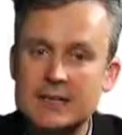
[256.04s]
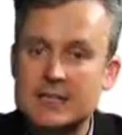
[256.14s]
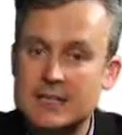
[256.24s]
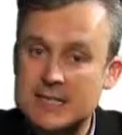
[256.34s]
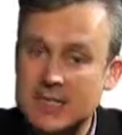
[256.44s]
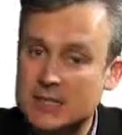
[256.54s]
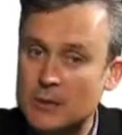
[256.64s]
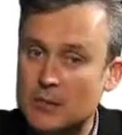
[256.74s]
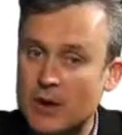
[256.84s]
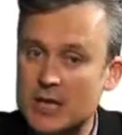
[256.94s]
that sets the
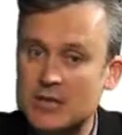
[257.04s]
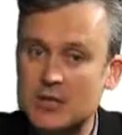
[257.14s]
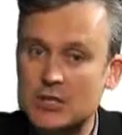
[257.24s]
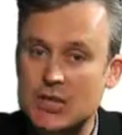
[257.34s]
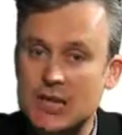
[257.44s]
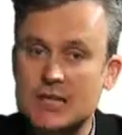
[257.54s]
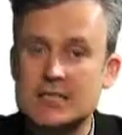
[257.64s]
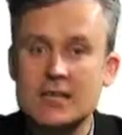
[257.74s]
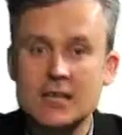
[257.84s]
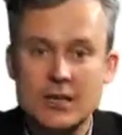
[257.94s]
price of the
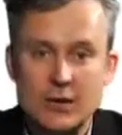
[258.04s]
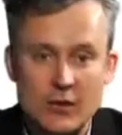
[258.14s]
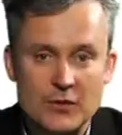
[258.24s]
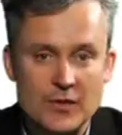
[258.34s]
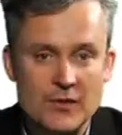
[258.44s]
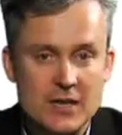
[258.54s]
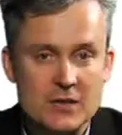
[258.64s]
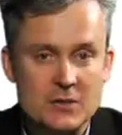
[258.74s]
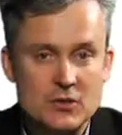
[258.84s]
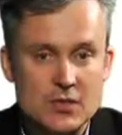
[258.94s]
shares, not the
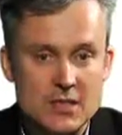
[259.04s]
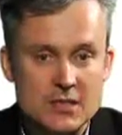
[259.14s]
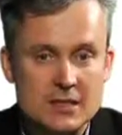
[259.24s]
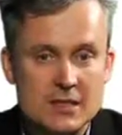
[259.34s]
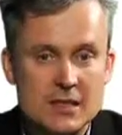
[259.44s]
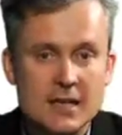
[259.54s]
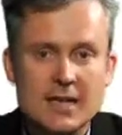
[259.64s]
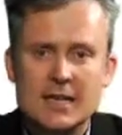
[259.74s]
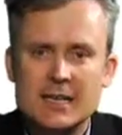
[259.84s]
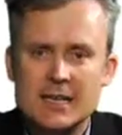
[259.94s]
investment trust.
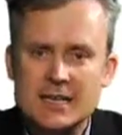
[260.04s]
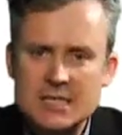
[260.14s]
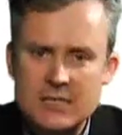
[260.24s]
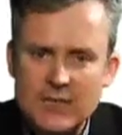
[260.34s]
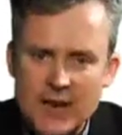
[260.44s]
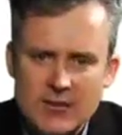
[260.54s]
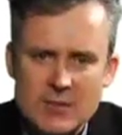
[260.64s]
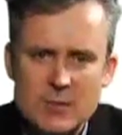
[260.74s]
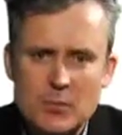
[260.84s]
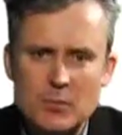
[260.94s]
This is very
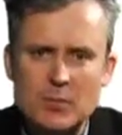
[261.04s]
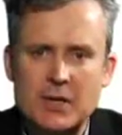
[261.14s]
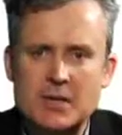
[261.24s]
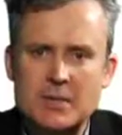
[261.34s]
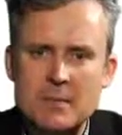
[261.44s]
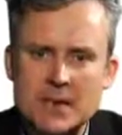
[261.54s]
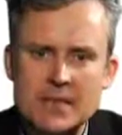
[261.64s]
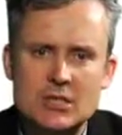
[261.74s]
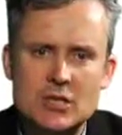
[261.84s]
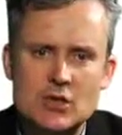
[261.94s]
important because it
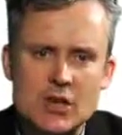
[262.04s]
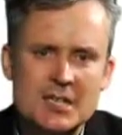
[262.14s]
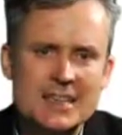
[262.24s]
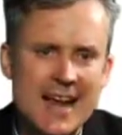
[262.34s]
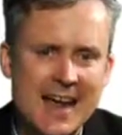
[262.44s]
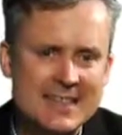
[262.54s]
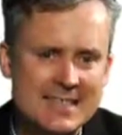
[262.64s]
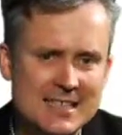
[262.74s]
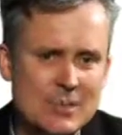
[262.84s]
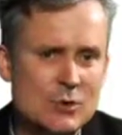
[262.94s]
means the trust's
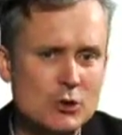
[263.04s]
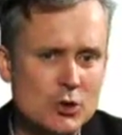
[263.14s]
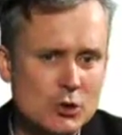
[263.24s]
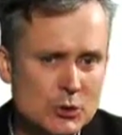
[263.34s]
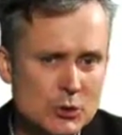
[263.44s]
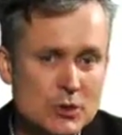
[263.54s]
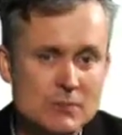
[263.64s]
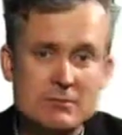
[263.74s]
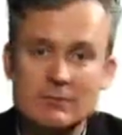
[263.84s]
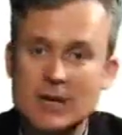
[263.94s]
assets or jewels
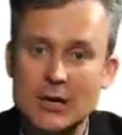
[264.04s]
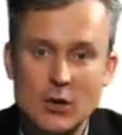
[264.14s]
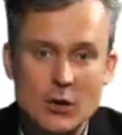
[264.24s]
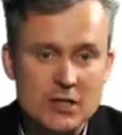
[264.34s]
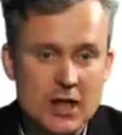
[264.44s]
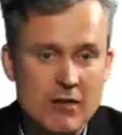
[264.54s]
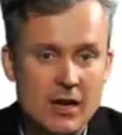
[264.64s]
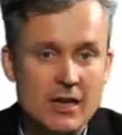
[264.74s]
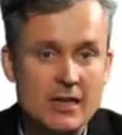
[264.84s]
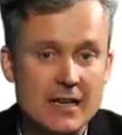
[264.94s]
are not
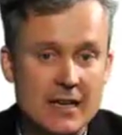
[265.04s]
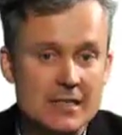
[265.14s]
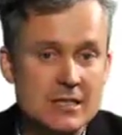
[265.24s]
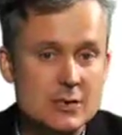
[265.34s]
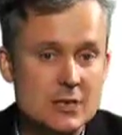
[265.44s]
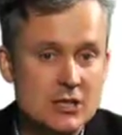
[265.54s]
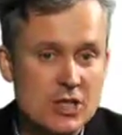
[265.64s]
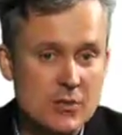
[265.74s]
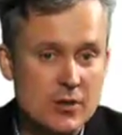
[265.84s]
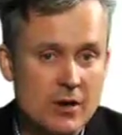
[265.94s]
directly connected to its
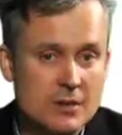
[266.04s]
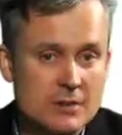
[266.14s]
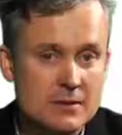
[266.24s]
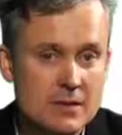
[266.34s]
share price.